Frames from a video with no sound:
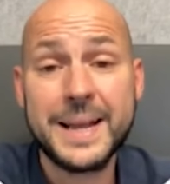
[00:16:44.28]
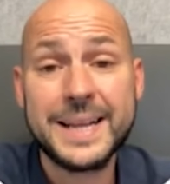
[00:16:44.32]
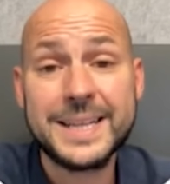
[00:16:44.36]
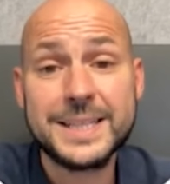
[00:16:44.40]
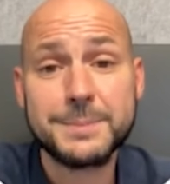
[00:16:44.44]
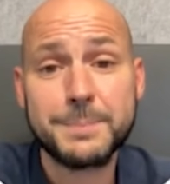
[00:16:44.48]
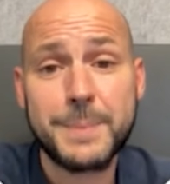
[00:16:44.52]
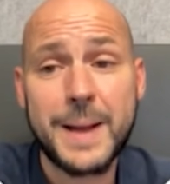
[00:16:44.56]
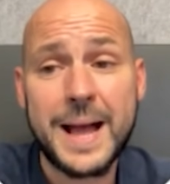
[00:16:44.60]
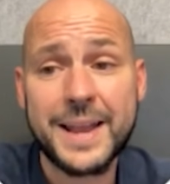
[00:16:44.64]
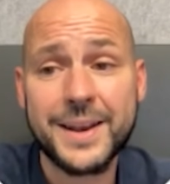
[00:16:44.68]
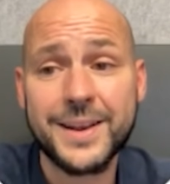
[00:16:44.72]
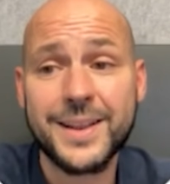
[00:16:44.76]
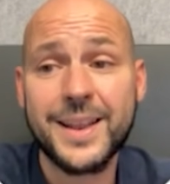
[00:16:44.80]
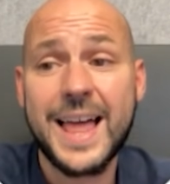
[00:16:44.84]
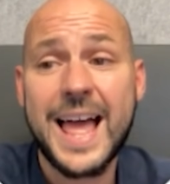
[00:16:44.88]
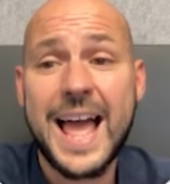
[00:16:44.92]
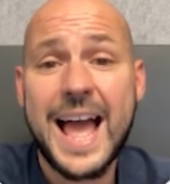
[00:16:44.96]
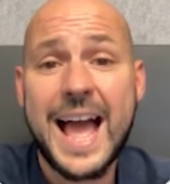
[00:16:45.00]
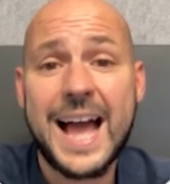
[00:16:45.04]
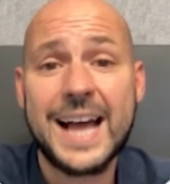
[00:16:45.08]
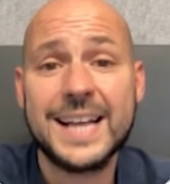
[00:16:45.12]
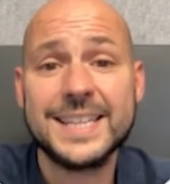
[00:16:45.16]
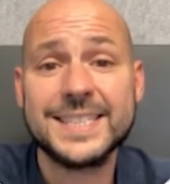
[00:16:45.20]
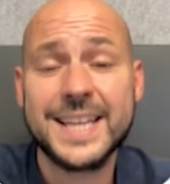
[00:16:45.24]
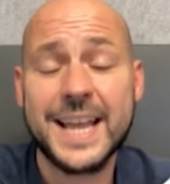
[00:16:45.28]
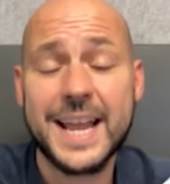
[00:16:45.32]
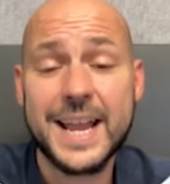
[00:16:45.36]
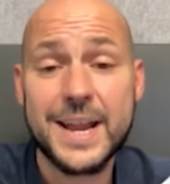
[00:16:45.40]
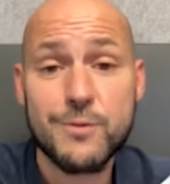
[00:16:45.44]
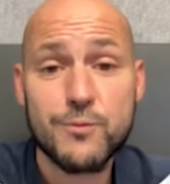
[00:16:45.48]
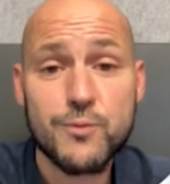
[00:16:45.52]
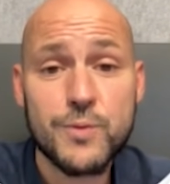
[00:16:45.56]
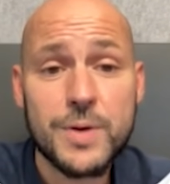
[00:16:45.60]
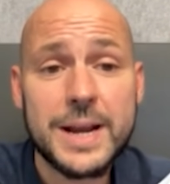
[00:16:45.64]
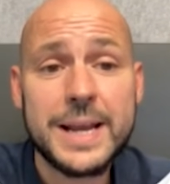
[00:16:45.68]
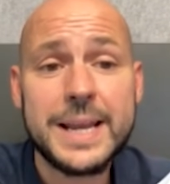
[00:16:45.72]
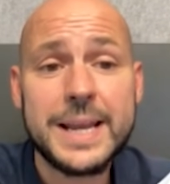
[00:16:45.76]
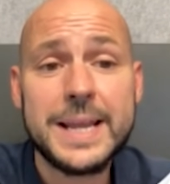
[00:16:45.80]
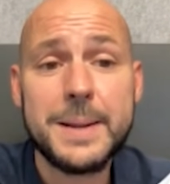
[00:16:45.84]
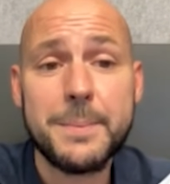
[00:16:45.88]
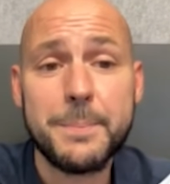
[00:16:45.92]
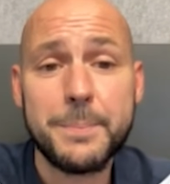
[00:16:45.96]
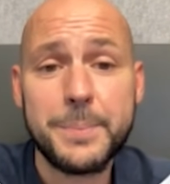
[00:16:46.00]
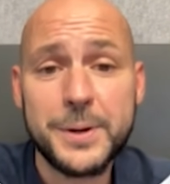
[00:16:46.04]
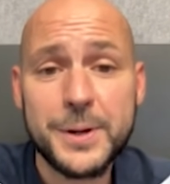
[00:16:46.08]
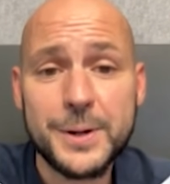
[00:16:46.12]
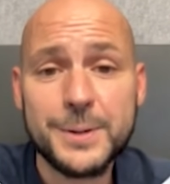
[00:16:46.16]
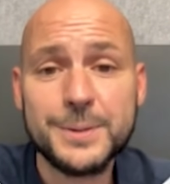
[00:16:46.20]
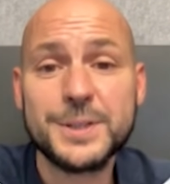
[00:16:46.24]
Mixpanel has a really
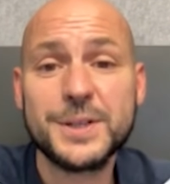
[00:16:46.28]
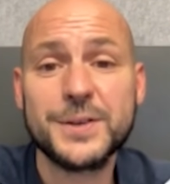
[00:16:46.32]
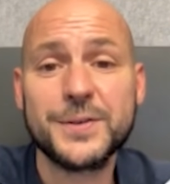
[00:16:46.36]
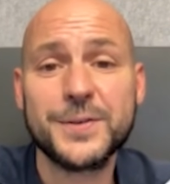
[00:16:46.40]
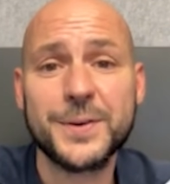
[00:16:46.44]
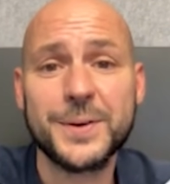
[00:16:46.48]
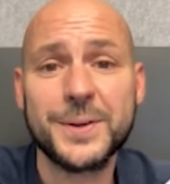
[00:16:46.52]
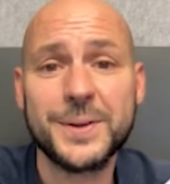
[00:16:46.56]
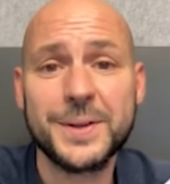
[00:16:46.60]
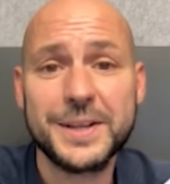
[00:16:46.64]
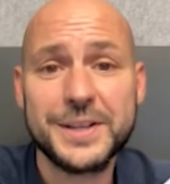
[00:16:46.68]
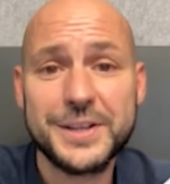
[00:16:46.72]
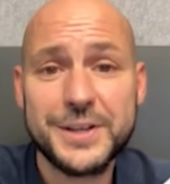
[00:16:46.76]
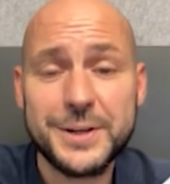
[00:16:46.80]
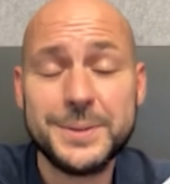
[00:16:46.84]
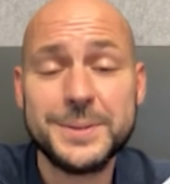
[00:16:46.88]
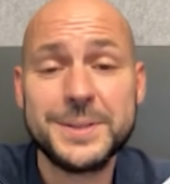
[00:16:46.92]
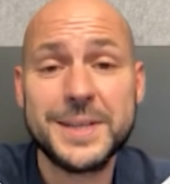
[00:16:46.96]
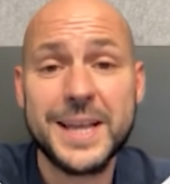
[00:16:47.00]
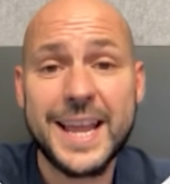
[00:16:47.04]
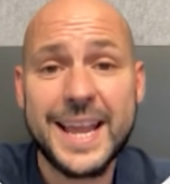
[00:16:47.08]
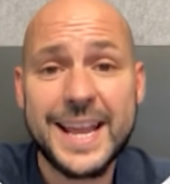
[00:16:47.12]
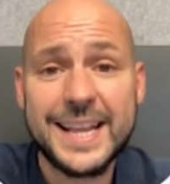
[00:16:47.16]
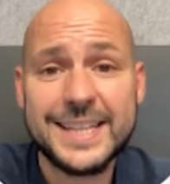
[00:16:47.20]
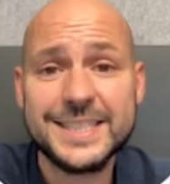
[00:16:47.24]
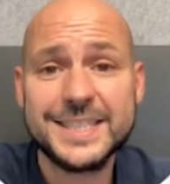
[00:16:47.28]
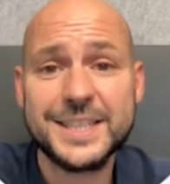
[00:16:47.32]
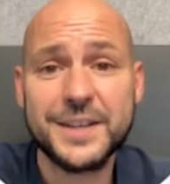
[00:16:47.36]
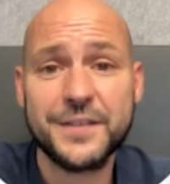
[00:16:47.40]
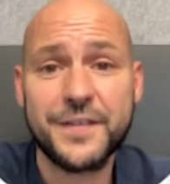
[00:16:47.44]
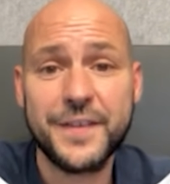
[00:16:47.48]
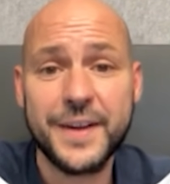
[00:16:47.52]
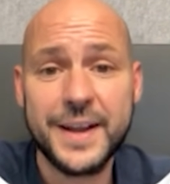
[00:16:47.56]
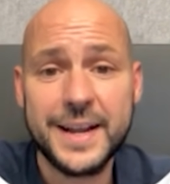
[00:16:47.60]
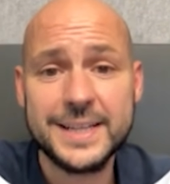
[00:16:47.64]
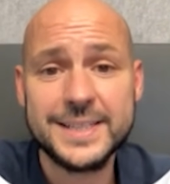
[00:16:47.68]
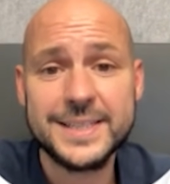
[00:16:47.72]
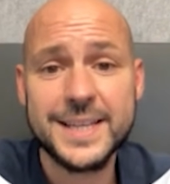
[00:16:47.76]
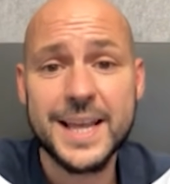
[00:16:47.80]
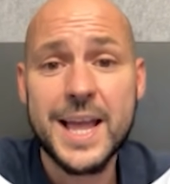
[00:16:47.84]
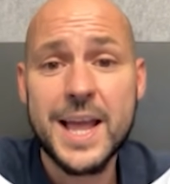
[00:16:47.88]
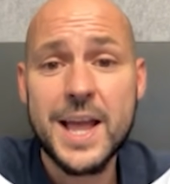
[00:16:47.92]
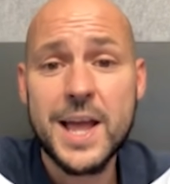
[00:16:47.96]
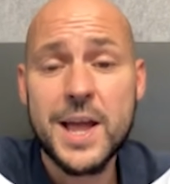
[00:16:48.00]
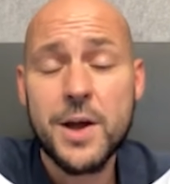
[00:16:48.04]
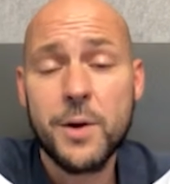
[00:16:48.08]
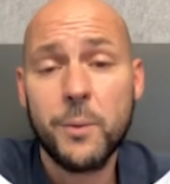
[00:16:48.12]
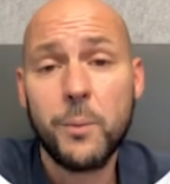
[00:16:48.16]
beautiful user interface.